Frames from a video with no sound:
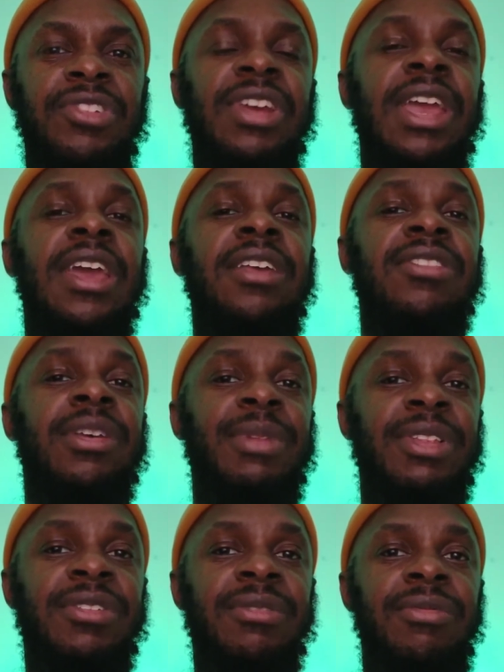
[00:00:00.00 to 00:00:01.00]
J.K.
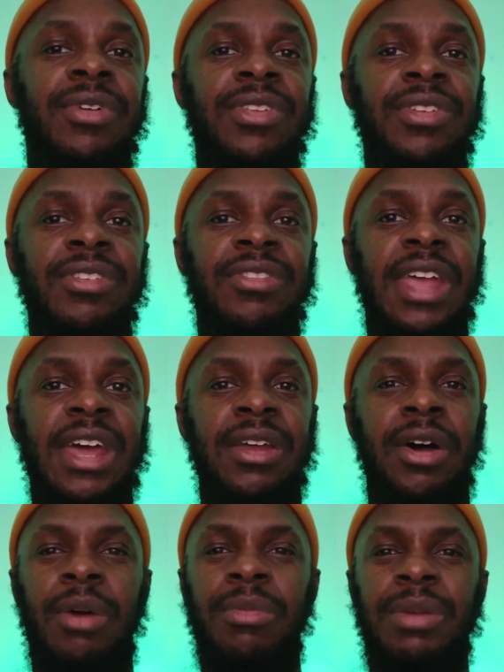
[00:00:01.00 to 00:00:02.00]
Simmons voicing his
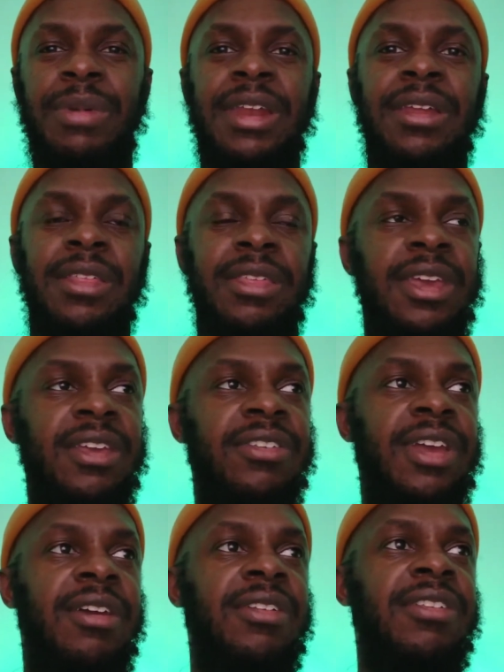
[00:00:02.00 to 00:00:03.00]
dad, Omni-Man, I think
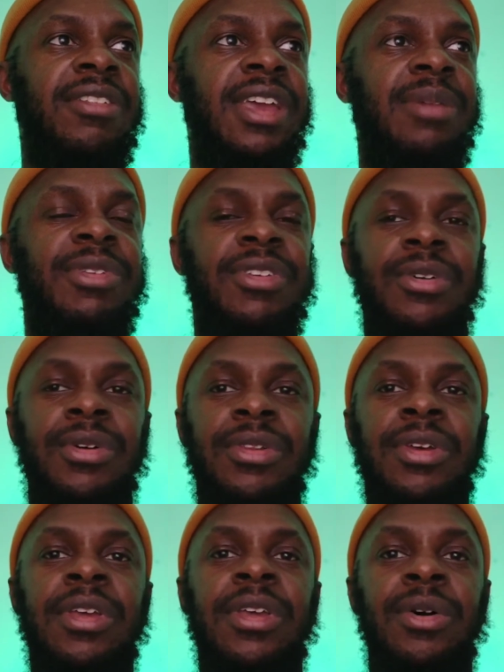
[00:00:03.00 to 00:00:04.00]
his character's name is
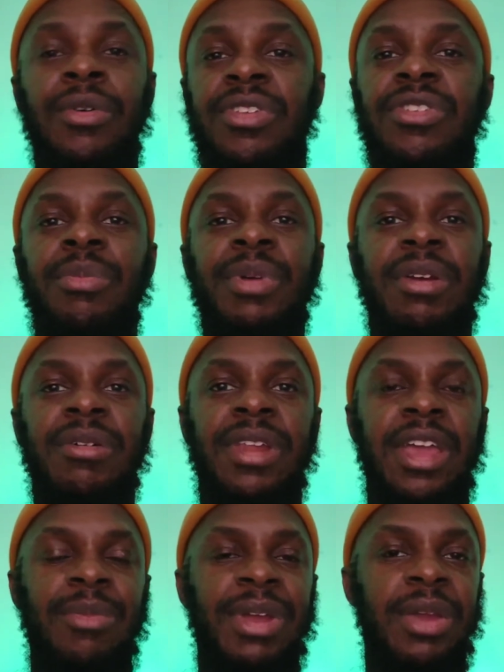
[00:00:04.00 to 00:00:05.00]
called, or his
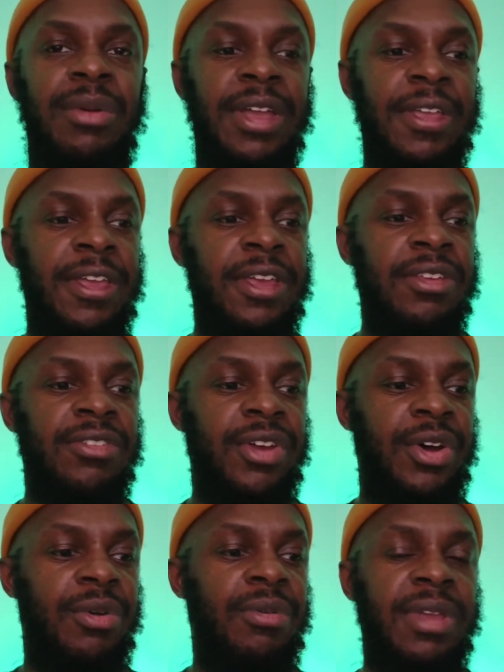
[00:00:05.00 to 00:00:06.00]
superhero name anyway.
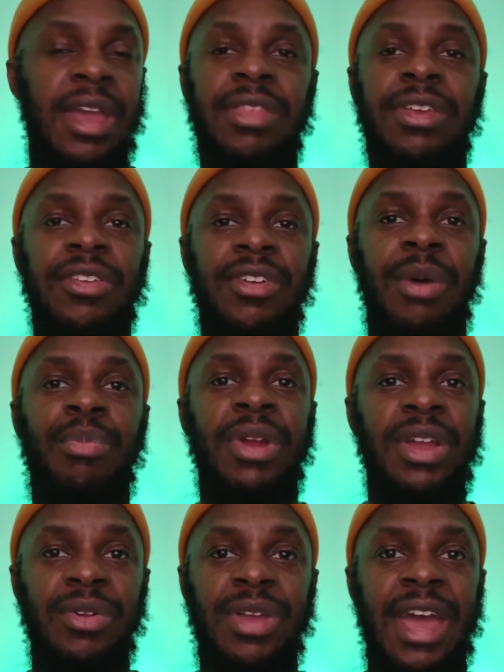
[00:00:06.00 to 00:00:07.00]
So yeah, I think he's got a
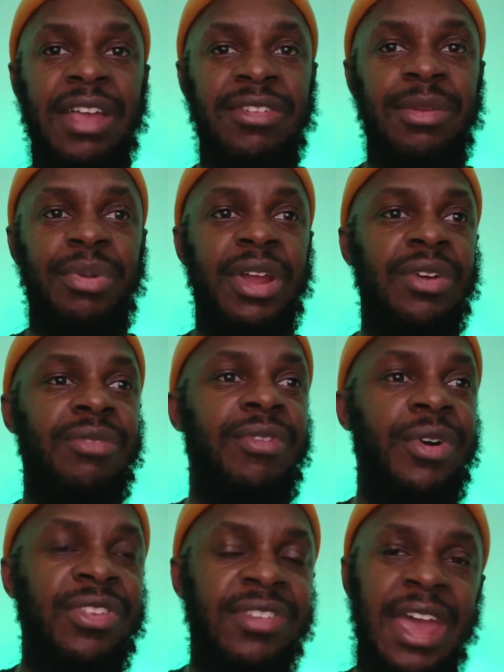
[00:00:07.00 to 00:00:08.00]
pretty good cast, a pretty good
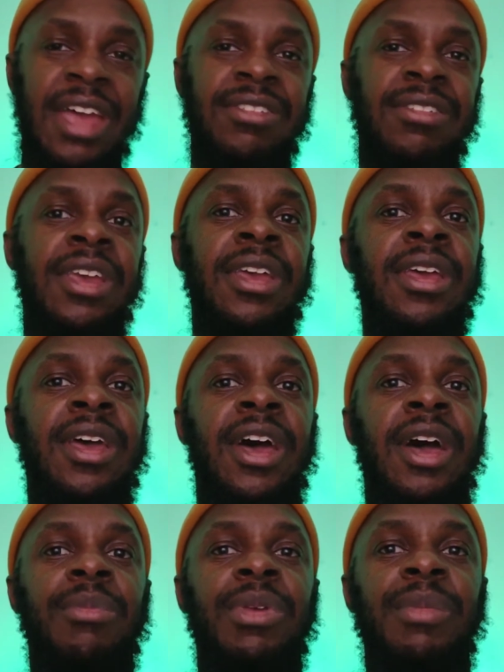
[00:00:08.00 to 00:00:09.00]
voice cast.
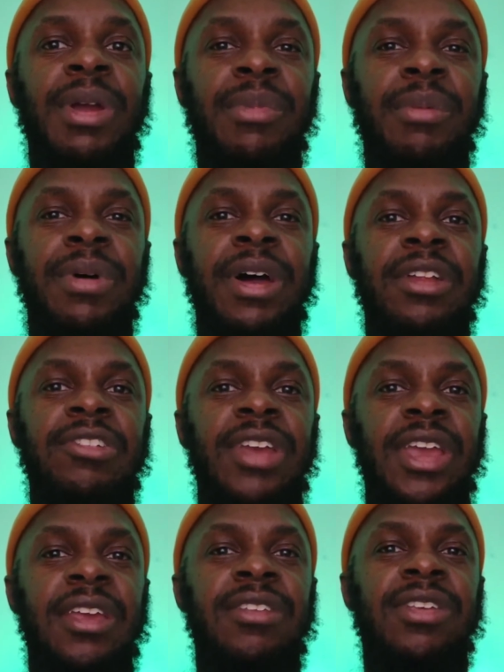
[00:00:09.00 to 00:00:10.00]
You may remember
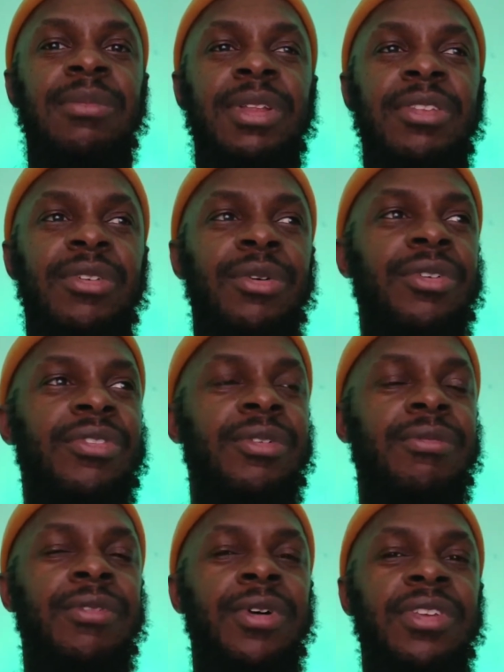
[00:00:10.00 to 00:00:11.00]
J.K. Simmons
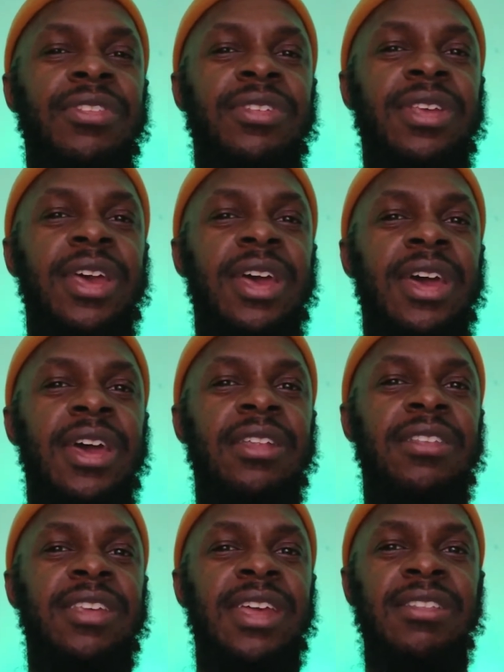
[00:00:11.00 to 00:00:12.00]
also voiced
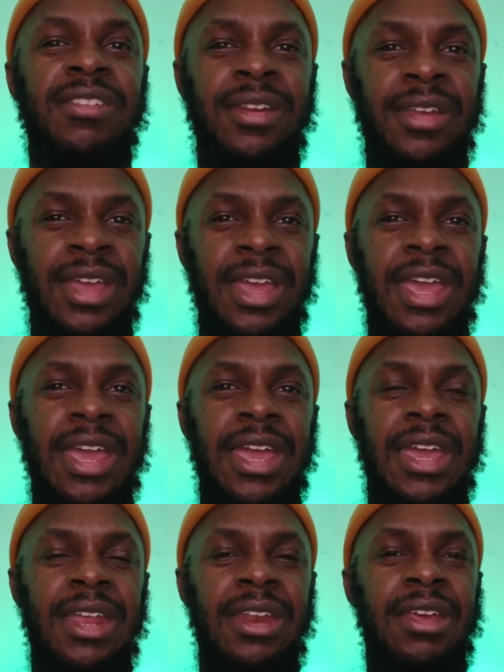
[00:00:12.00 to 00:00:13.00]
Tenzin
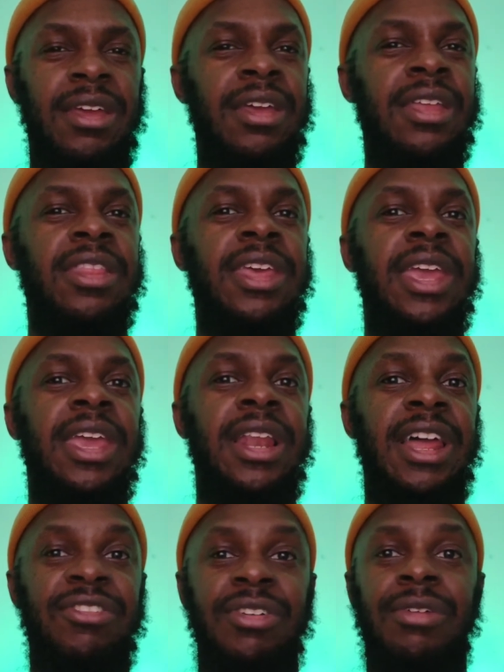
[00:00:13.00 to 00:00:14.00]
in
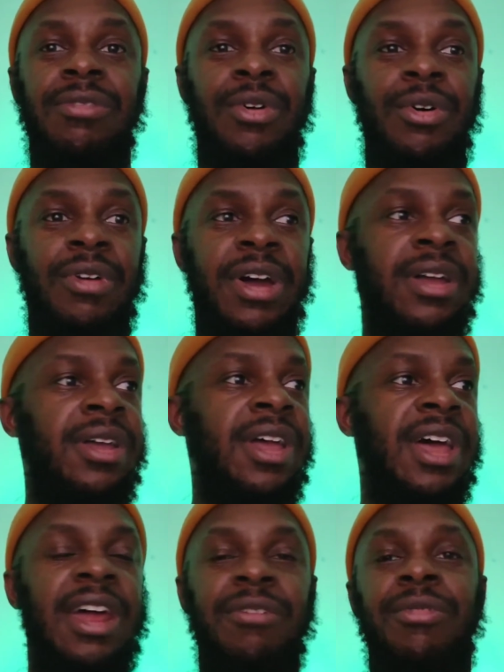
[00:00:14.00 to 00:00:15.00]
The Legend of Korra,
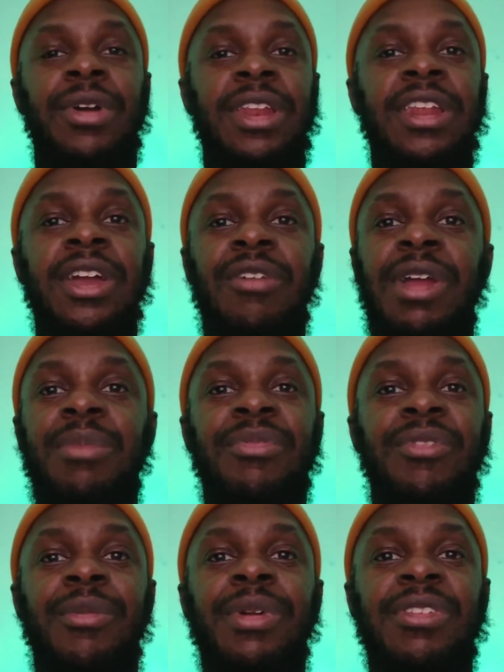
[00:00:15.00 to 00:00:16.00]
and I thought he did a great
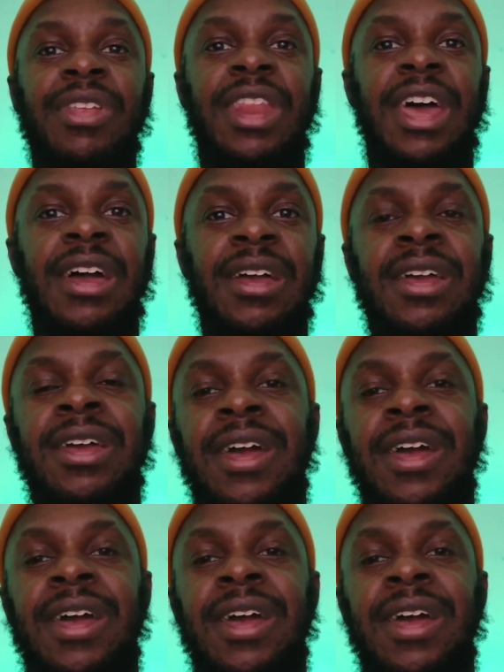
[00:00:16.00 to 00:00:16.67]
performance in that.